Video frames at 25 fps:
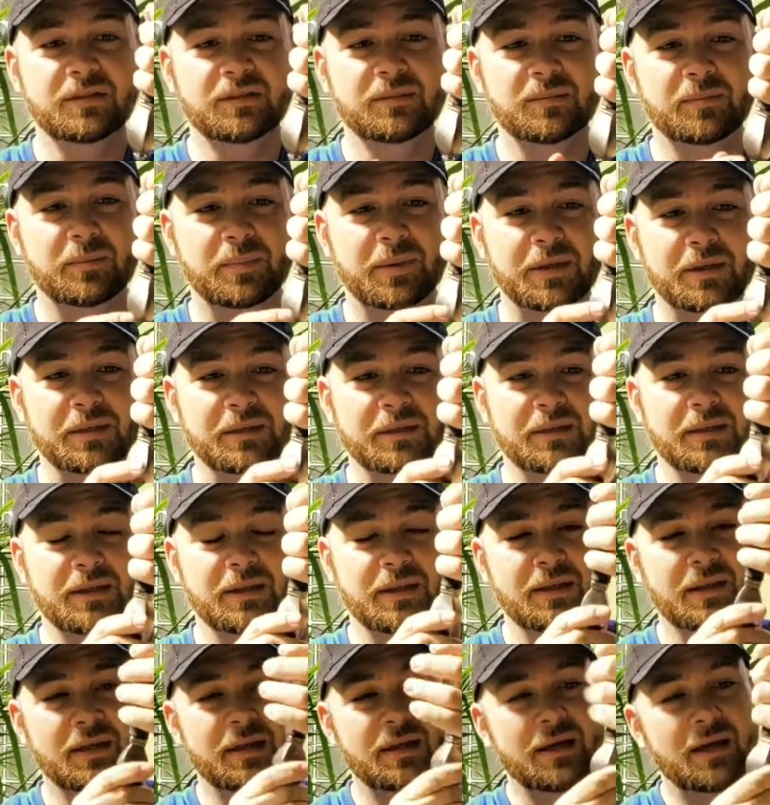but
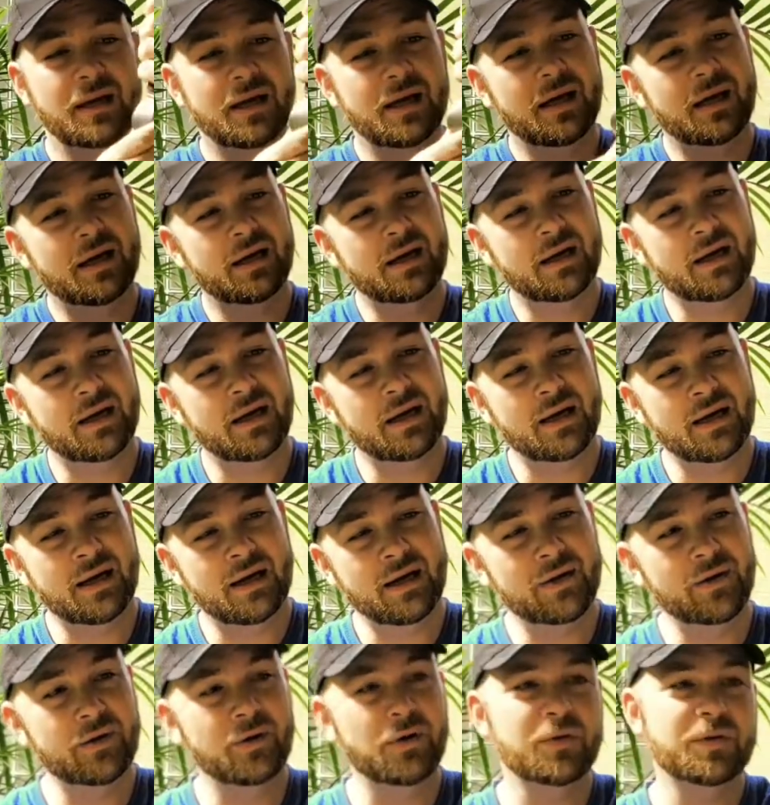
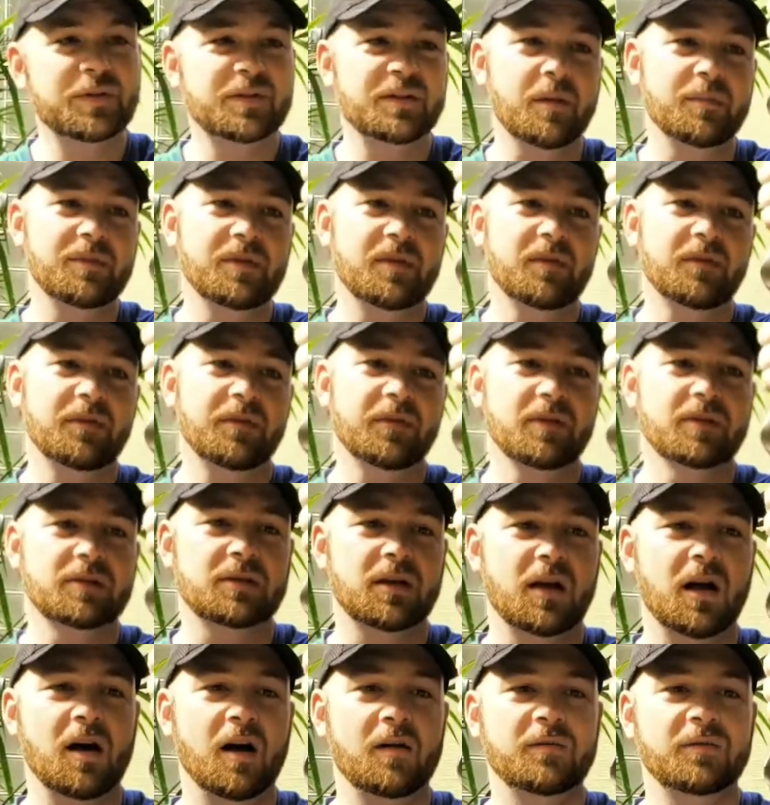I don't know. Something feels
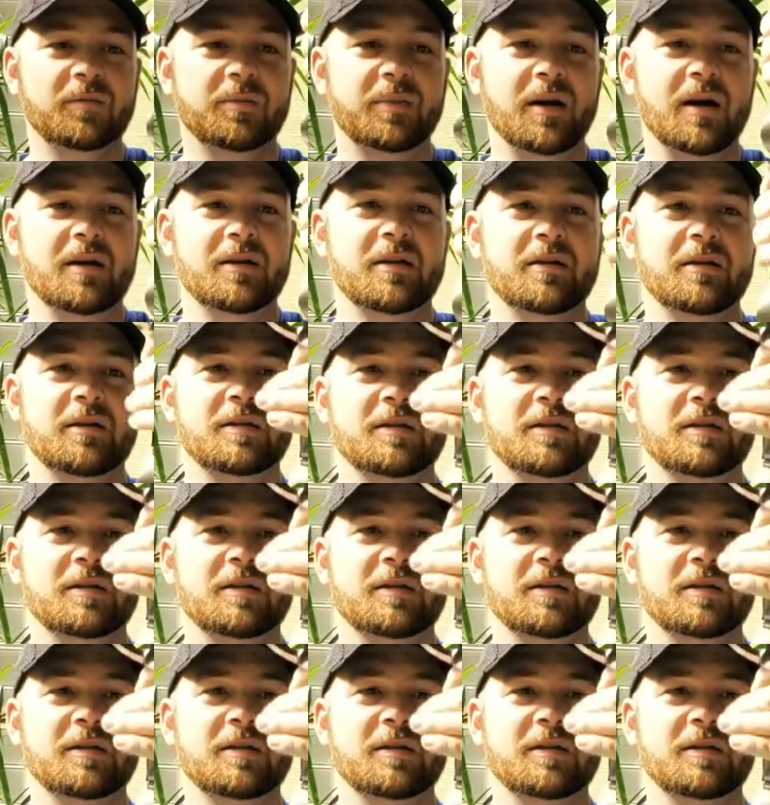off about it. It's